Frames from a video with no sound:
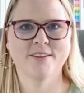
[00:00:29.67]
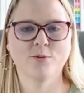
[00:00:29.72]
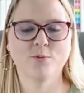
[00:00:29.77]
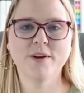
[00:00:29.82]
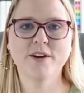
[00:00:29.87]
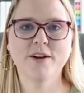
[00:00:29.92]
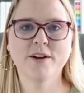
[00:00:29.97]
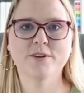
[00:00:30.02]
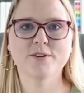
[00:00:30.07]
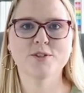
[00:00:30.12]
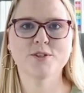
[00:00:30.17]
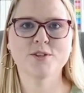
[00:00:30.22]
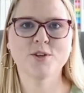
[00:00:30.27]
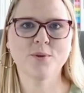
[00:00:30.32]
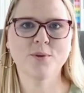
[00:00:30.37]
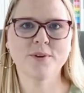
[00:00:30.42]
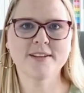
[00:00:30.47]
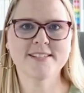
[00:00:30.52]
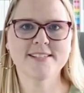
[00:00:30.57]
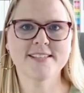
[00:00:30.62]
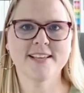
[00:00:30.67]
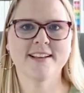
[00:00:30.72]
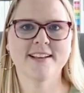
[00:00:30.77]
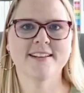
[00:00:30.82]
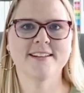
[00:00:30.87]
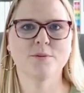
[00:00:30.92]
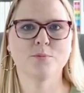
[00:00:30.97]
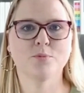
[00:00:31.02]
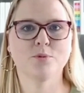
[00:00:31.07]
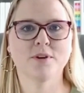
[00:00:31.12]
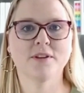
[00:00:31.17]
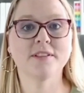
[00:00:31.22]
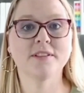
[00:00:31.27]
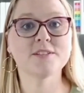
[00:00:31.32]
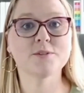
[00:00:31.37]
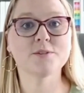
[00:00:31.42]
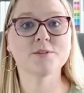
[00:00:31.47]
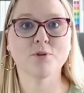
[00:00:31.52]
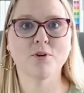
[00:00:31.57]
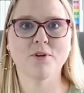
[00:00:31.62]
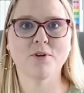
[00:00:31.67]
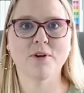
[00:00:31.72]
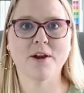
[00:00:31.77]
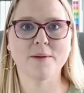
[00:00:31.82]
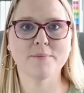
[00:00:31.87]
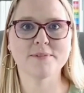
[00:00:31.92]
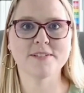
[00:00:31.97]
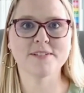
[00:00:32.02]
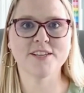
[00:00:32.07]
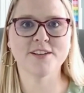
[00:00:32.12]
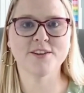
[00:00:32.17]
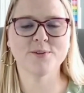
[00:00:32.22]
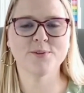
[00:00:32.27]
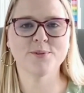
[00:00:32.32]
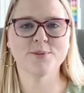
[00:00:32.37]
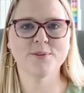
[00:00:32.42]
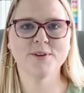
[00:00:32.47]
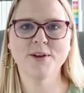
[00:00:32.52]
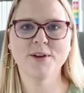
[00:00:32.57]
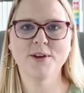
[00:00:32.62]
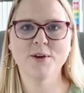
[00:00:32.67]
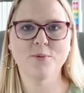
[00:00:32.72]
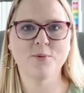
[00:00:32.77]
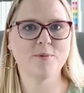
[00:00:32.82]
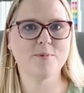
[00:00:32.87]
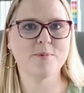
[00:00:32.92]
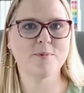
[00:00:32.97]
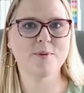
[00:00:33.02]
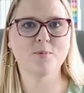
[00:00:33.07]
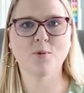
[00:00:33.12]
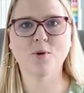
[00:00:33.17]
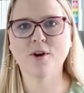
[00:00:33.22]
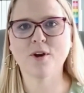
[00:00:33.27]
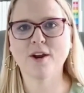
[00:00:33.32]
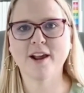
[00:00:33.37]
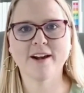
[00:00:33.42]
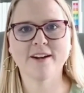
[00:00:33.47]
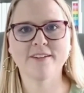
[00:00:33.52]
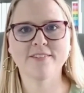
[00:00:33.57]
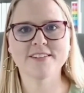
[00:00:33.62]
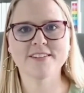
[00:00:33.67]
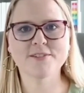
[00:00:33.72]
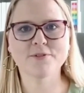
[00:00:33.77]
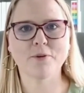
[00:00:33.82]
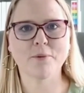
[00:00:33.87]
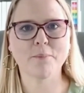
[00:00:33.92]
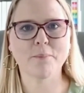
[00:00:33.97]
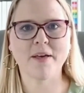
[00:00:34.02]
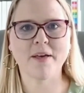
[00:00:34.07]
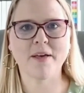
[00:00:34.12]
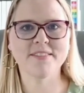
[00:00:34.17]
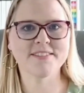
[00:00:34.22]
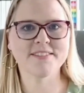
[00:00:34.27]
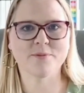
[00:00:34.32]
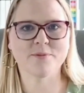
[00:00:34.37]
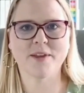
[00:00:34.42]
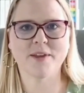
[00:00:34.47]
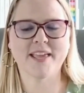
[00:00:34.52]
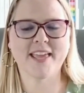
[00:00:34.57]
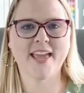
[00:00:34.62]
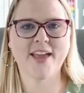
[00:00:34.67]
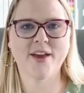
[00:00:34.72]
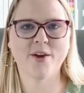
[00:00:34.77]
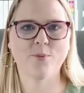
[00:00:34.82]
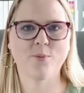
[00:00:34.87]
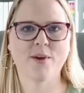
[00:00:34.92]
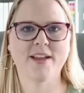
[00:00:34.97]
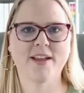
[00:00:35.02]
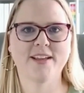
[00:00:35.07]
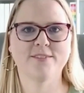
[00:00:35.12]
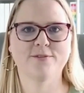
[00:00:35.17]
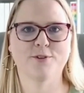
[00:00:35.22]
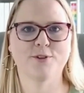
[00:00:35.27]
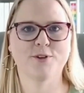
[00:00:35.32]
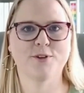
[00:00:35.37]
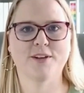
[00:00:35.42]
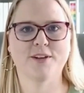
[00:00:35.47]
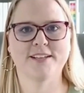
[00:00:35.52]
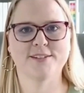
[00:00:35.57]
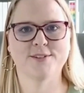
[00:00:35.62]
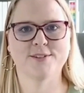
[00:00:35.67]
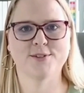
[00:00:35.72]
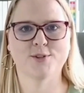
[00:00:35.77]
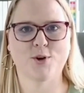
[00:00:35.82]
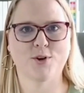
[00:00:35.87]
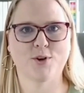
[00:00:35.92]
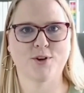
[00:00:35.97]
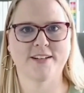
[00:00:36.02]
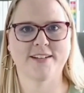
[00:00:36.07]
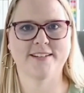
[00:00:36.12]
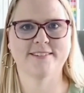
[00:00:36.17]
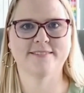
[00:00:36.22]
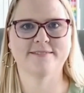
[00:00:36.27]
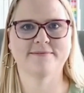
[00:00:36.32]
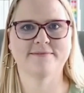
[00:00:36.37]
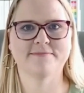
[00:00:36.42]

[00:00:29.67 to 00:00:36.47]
We are so excited to bring this program to you. We've been working on this for months and we can't wait for you to get started.